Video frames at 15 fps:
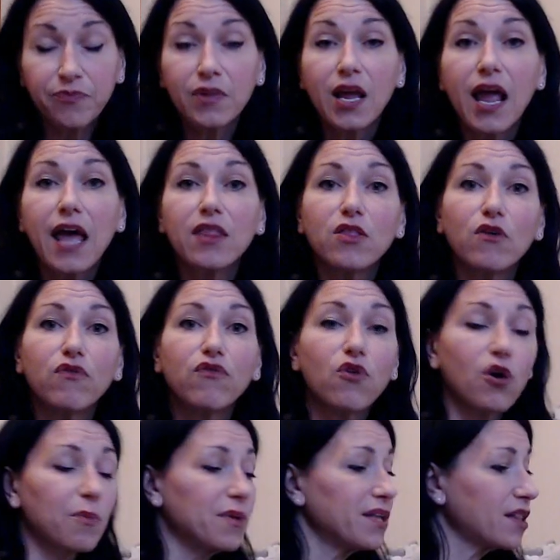And the
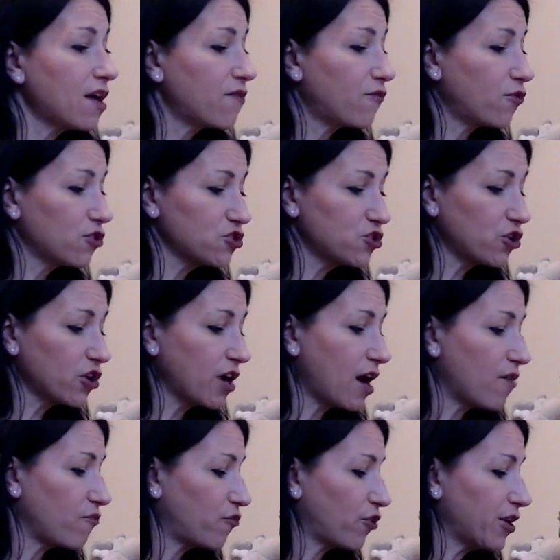formula for
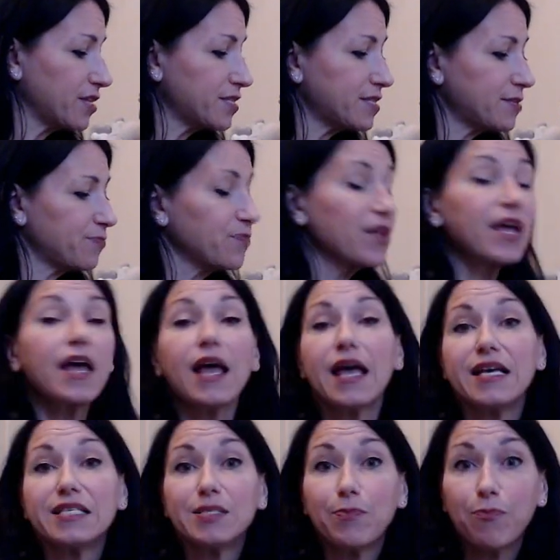circumference
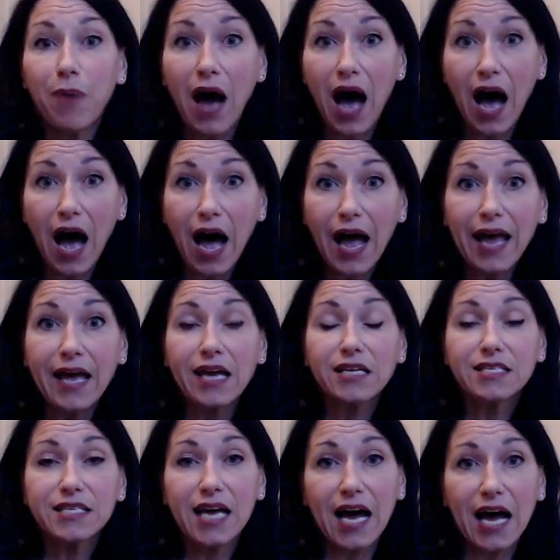is pi
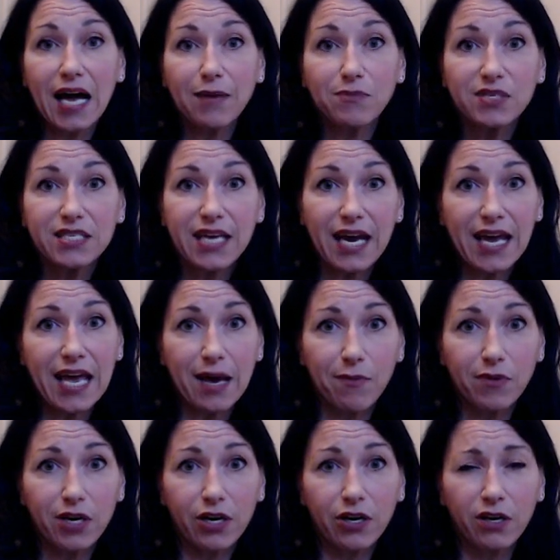times
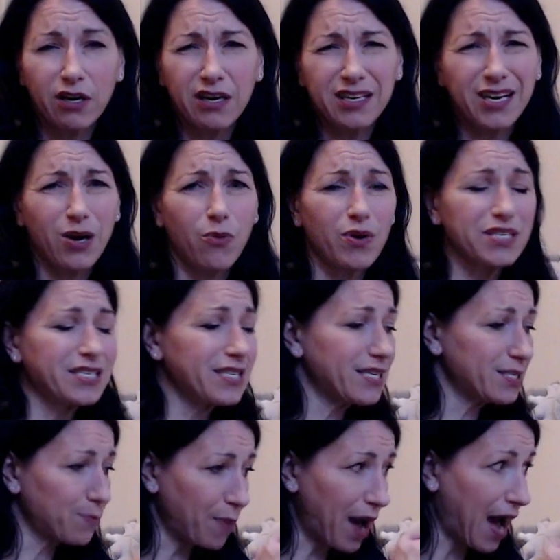diameter. Now what's
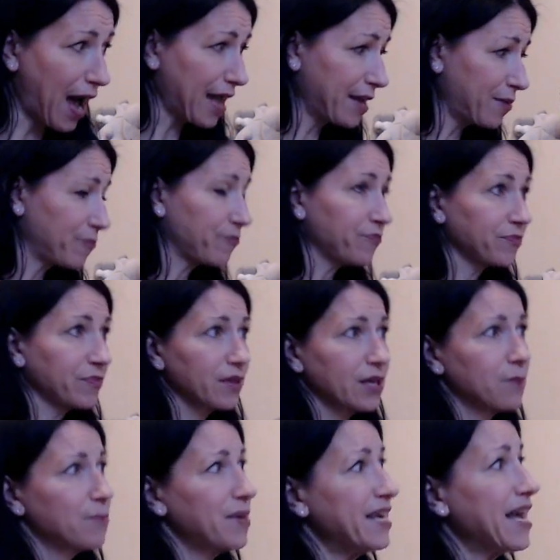this pi?
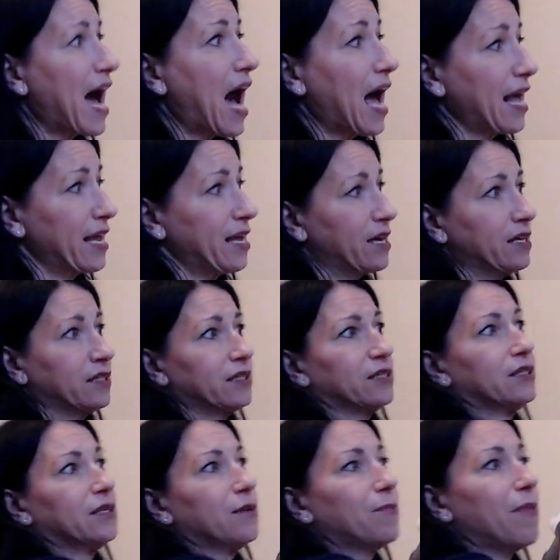Pi,
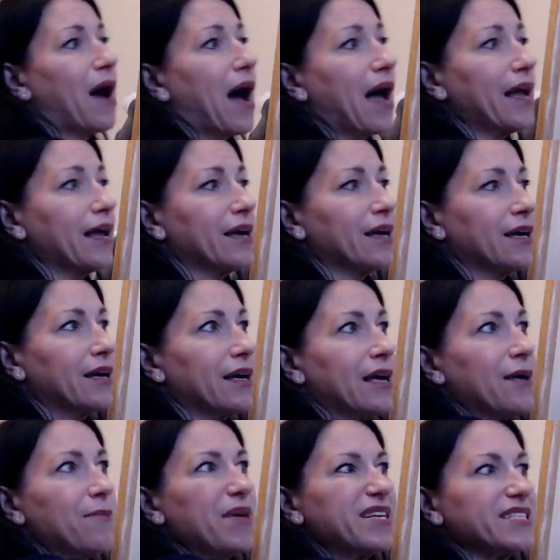pi.
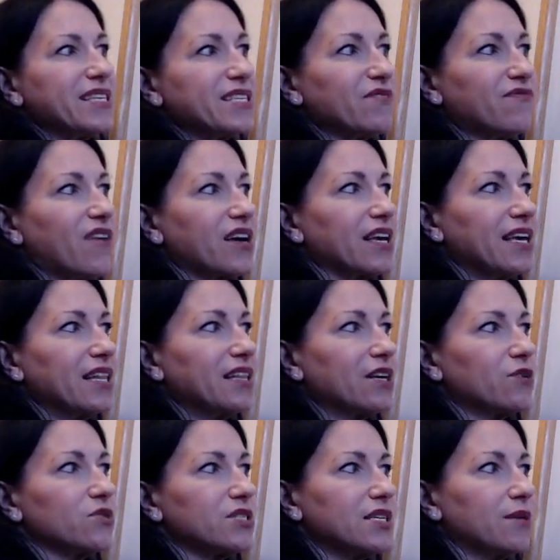It makes this funky
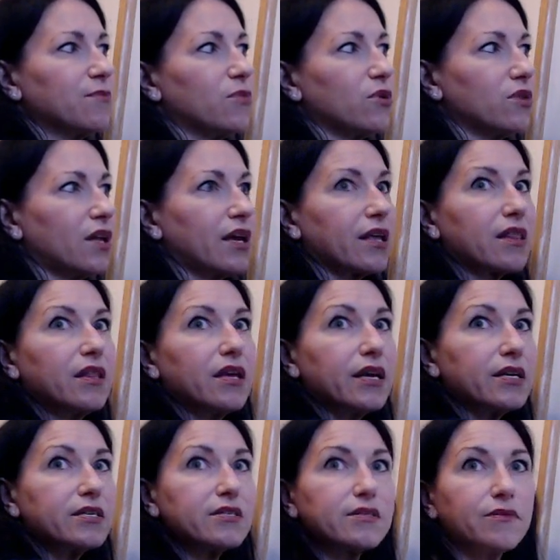little symbol like
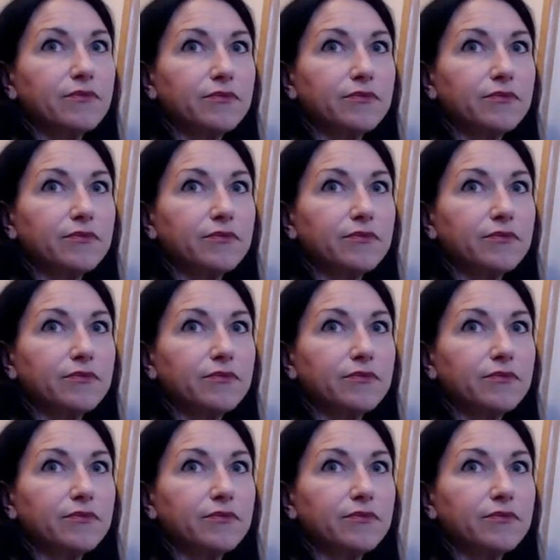this.